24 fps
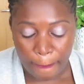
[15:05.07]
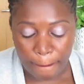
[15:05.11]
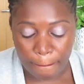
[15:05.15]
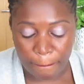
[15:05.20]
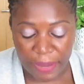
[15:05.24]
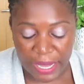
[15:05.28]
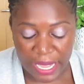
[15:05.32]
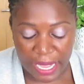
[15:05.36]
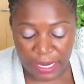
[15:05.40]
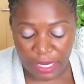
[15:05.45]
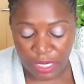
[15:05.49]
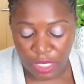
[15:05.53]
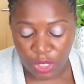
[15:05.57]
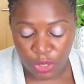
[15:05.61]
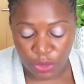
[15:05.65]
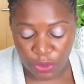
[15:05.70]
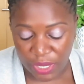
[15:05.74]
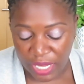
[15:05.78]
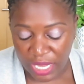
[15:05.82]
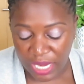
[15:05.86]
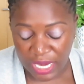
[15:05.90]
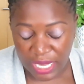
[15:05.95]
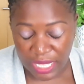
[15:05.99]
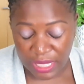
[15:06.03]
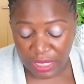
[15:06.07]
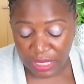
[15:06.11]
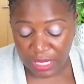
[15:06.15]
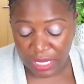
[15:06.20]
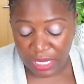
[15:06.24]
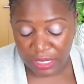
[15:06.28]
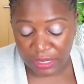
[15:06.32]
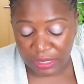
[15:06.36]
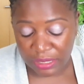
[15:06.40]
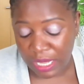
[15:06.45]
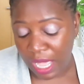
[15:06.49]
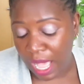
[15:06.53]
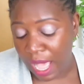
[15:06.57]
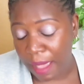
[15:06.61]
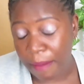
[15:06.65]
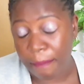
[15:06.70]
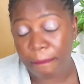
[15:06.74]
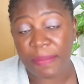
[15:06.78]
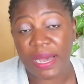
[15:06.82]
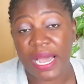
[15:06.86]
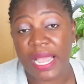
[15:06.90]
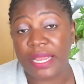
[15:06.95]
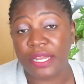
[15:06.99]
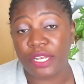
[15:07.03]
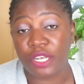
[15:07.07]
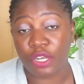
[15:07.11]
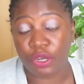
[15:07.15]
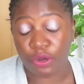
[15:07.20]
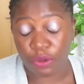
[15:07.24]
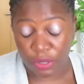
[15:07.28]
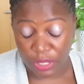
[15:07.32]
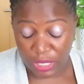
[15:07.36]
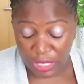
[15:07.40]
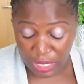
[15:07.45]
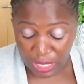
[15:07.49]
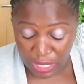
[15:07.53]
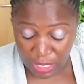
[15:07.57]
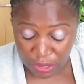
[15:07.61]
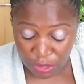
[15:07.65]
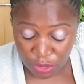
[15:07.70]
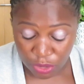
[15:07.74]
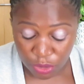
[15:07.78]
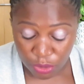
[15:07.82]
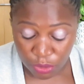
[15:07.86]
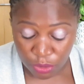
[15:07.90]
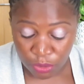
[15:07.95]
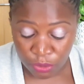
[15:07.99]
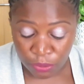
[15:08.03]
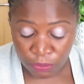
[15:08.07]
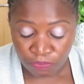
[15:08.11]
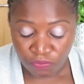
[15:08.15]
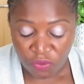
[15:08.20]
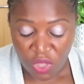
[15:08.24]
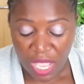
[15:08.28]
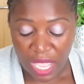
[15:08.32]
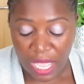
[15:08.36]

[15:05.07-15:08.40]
but looking at this, I might not need to.